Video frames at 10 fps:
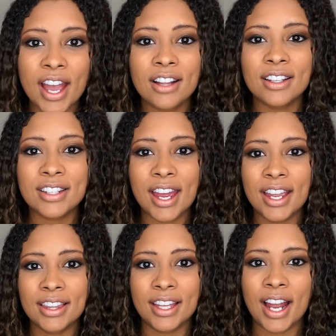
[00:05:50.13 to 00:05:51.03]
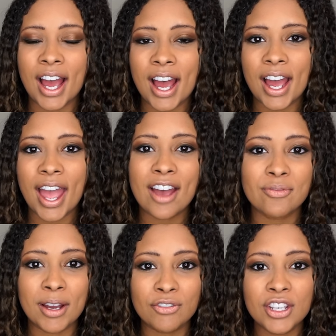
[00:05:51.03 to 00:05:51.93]
gallon tank that I have
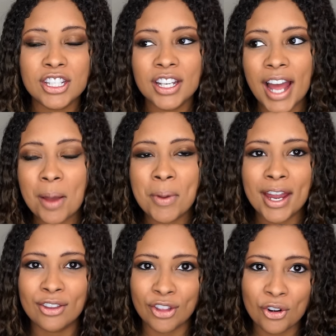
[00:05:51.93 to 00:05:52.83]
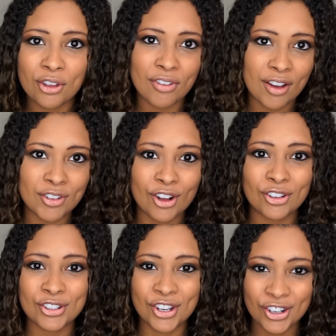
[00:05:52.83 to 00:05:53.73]
my fish in, I paid
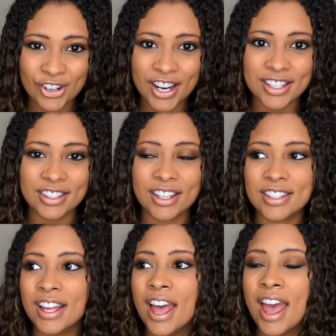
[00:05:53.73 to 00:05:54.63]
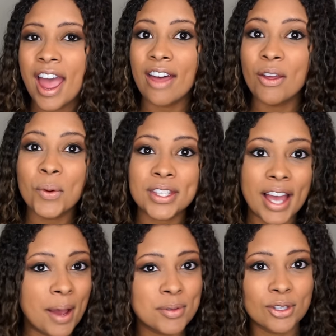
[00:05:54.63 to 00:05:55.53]
$35 on Craigslist and there was
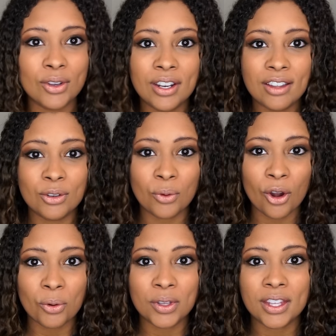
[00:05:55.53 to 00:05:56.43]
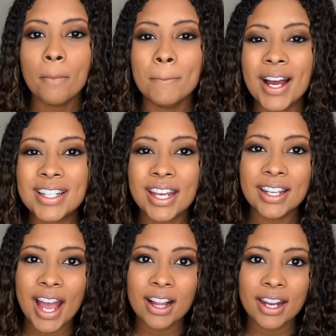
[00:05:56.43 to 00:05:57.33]
absolutely nothing wrong with it. My 10
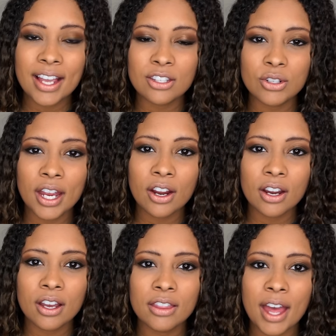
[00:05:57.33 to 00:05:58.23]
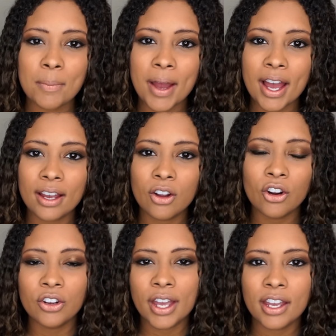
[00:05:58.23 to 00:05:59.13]
gallon Exo Terra that my
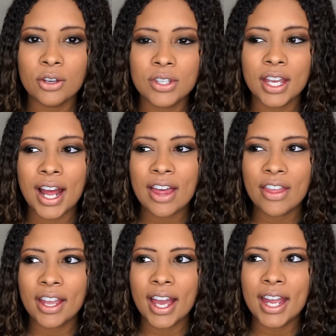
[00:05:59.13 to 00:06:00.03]
Gargoyle Gecko's in, I think I